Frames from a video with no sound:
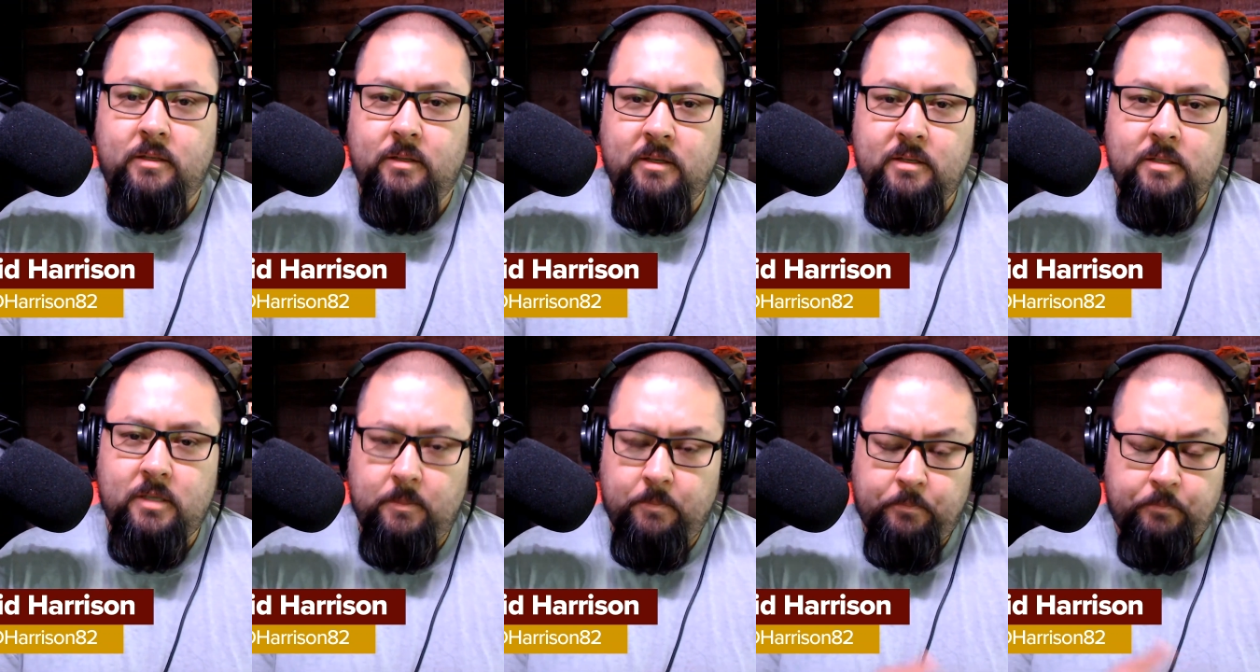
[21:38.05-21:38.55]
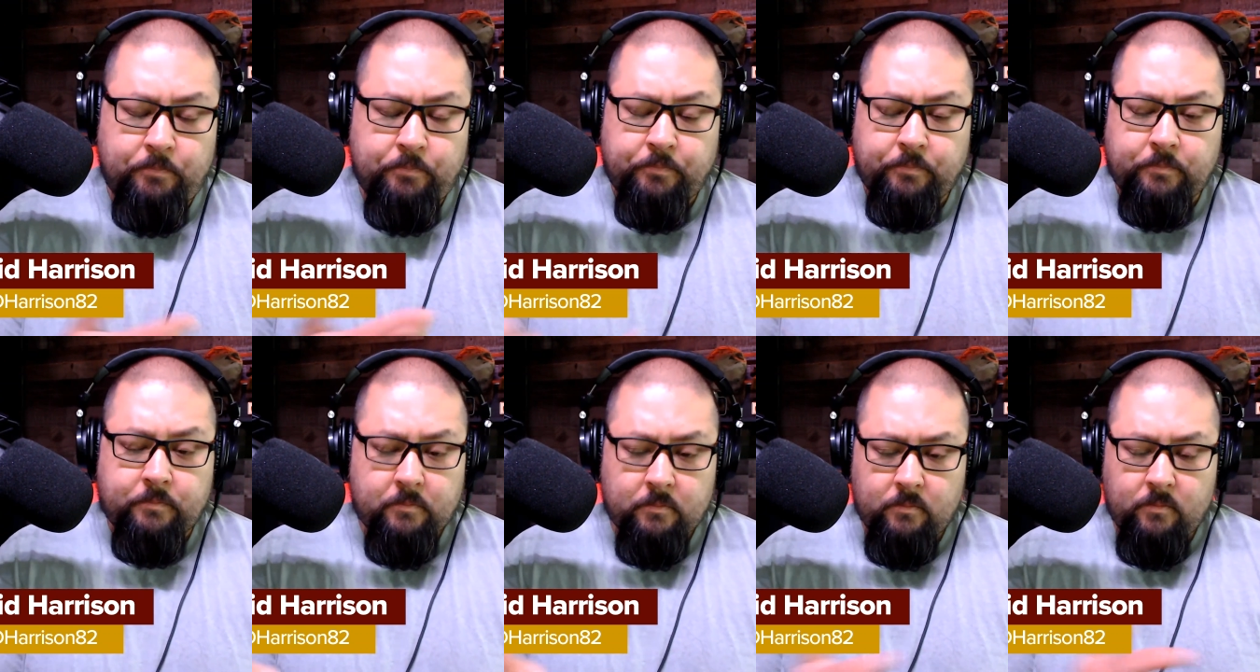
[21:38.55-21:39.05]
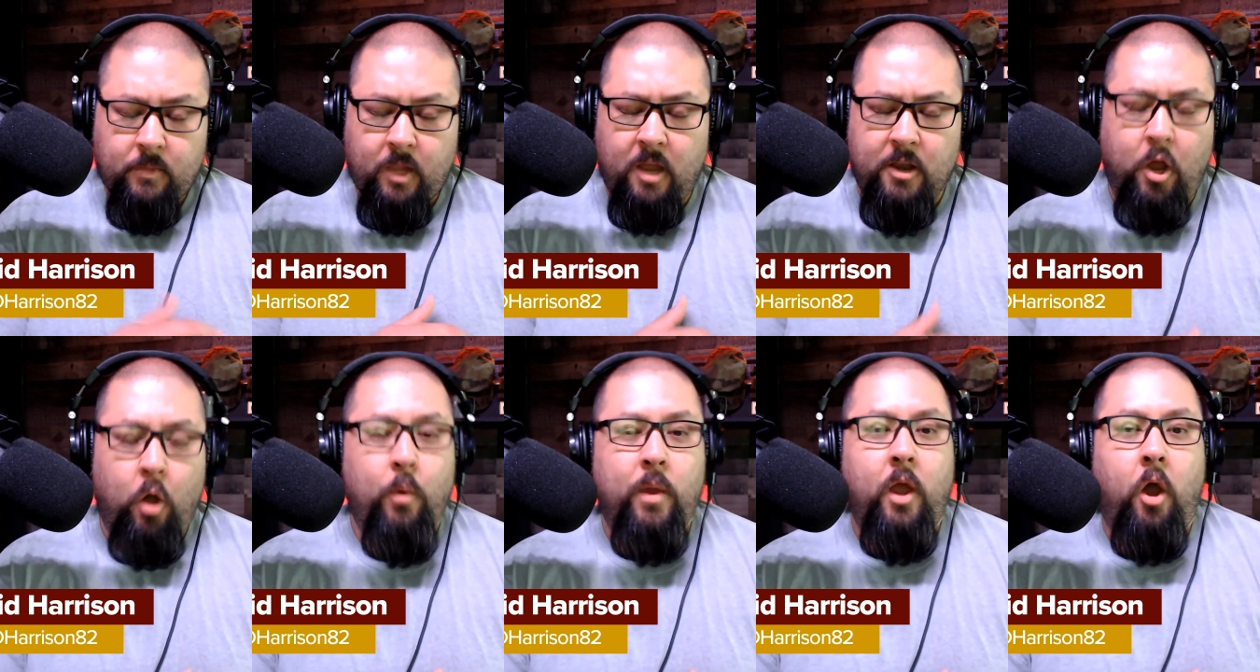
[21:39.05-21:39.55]
And listen, I
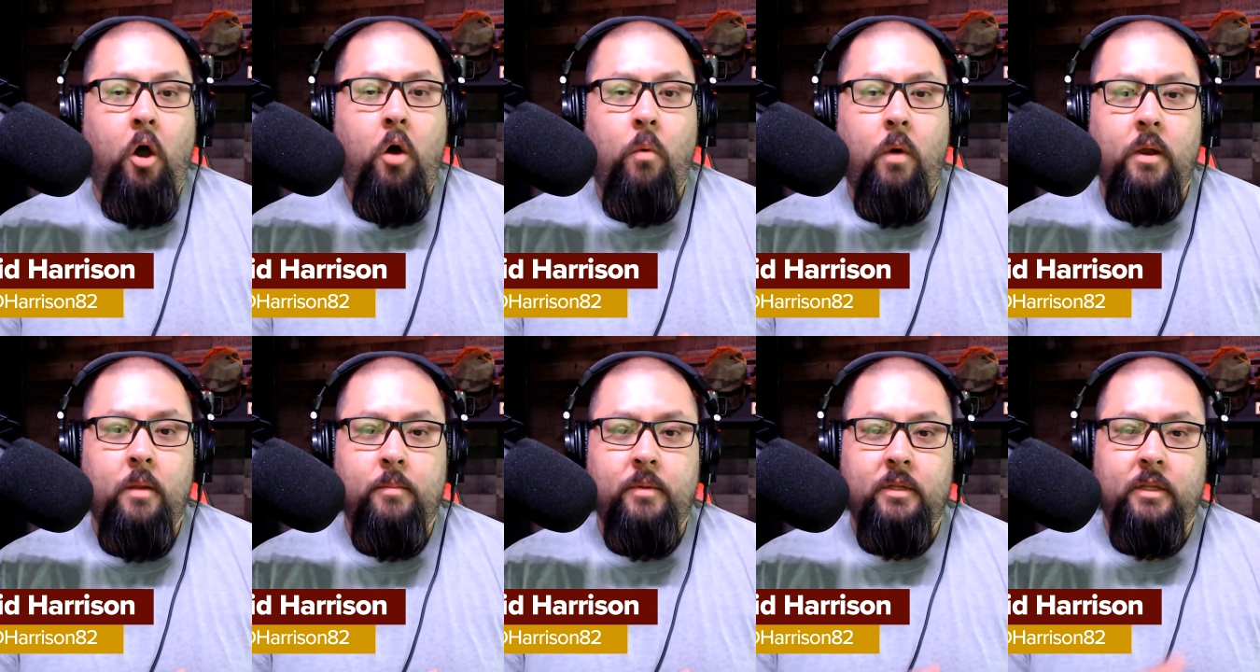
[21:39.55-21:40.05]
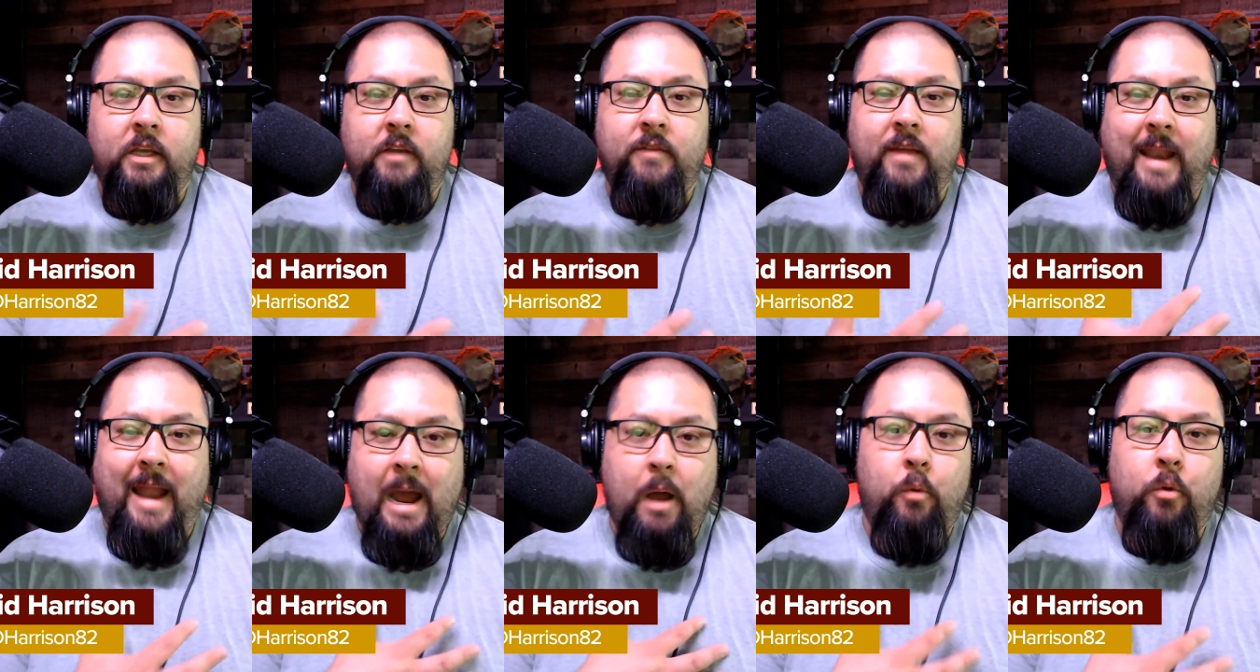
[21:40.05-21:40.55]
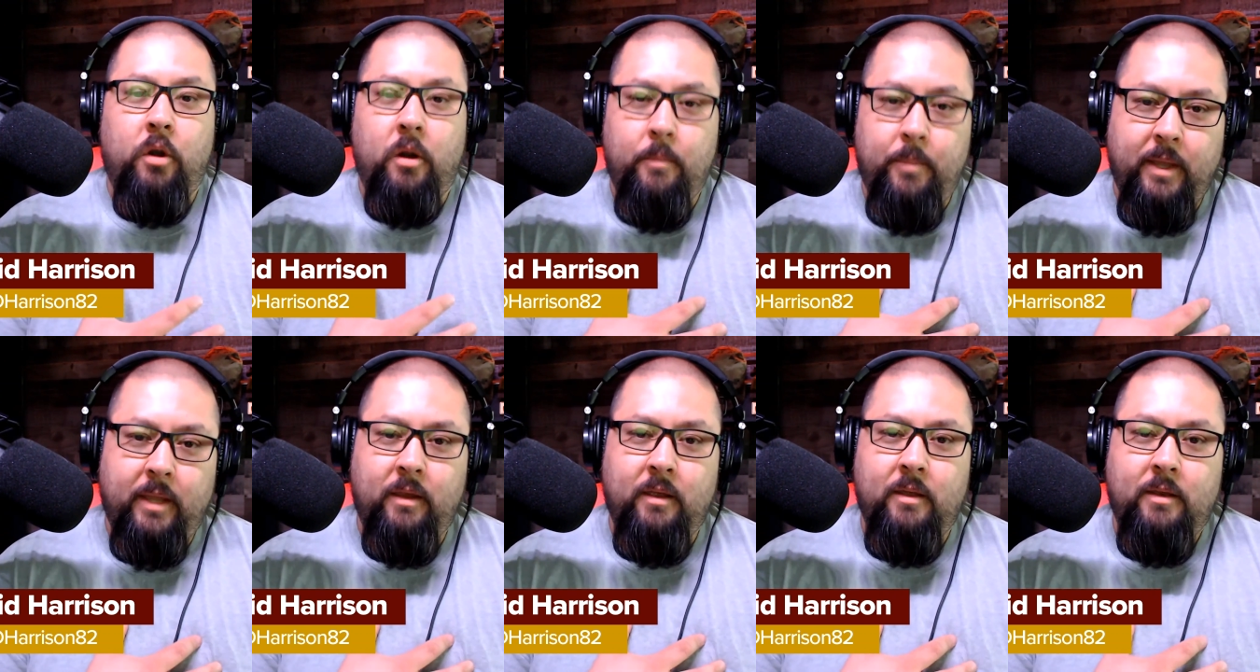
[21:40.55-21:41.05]
know we all want to believe that our
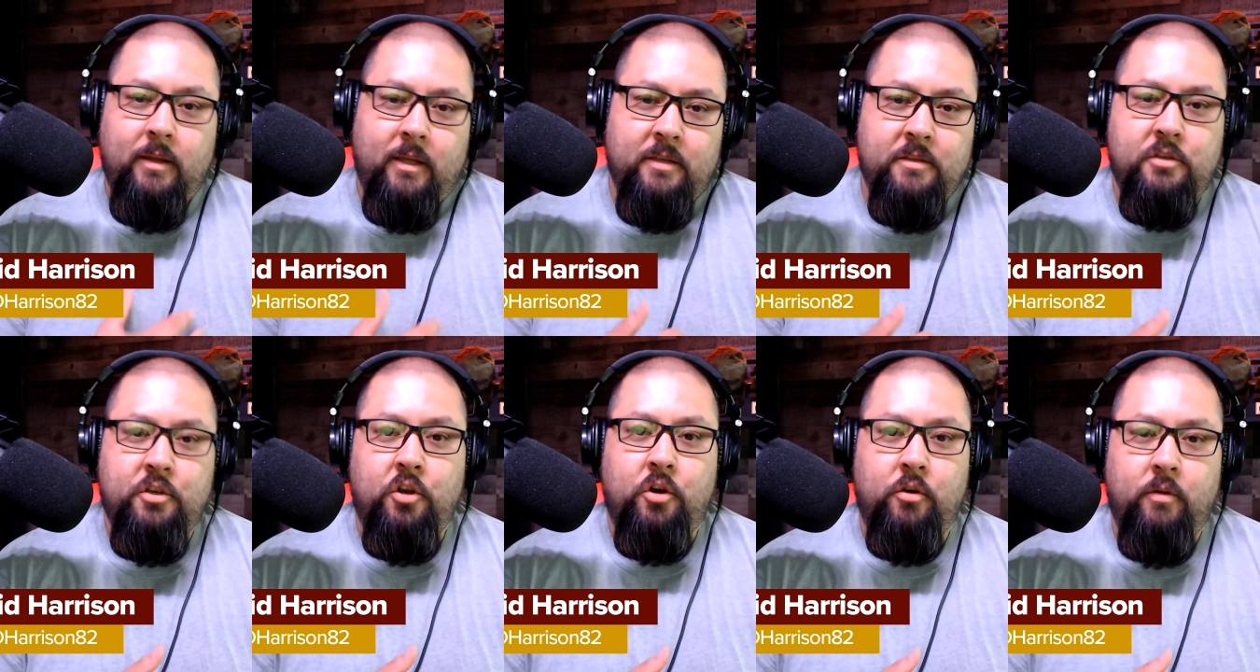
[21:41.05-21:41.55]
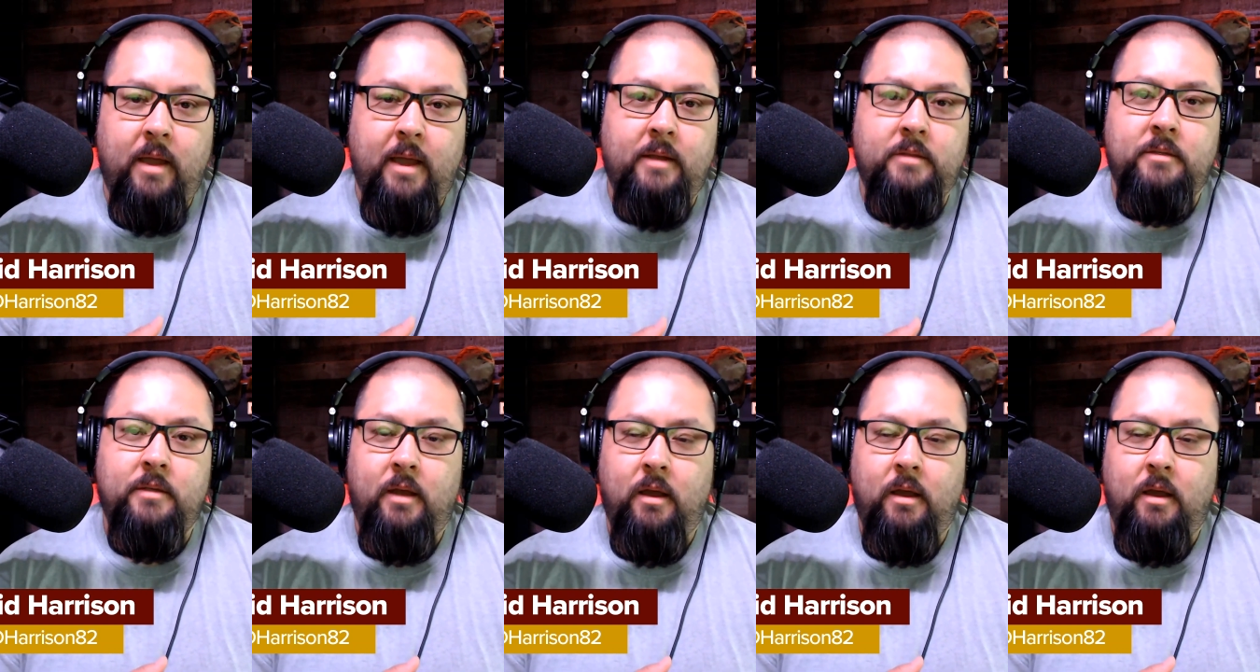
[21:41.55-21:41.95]
opinion is correct.